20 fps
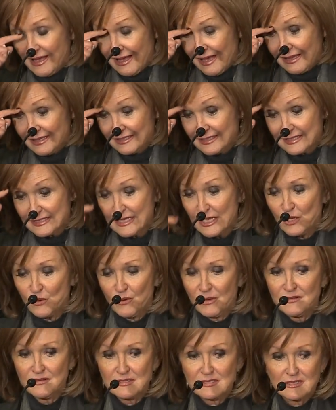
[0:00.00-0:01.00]
I'll
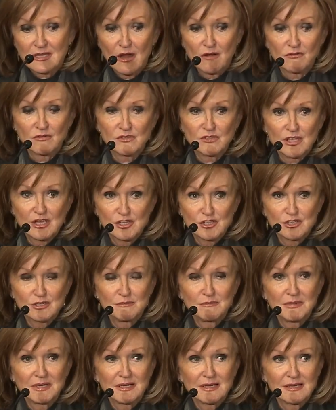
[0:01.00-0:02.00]
accelerate this
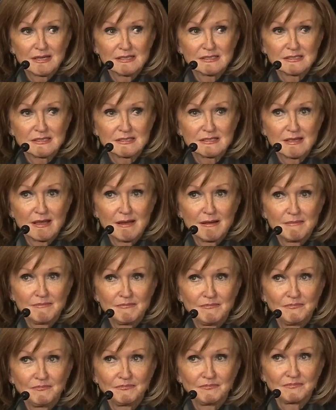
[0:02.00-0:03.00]
conversation because
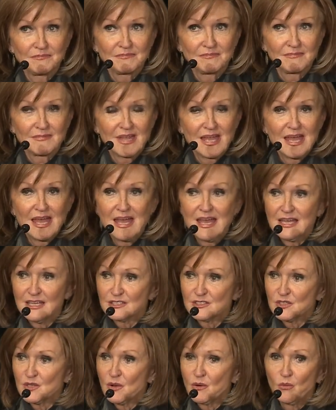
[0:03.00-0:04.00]

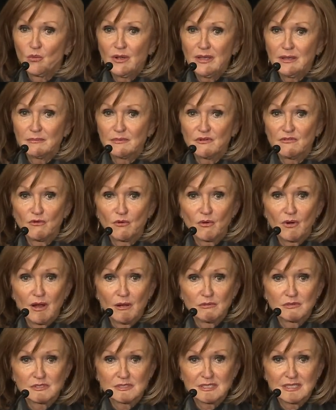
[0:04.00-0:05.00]
so a week before I
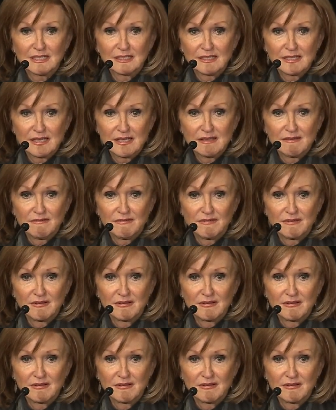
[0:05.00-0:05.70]
was to leave,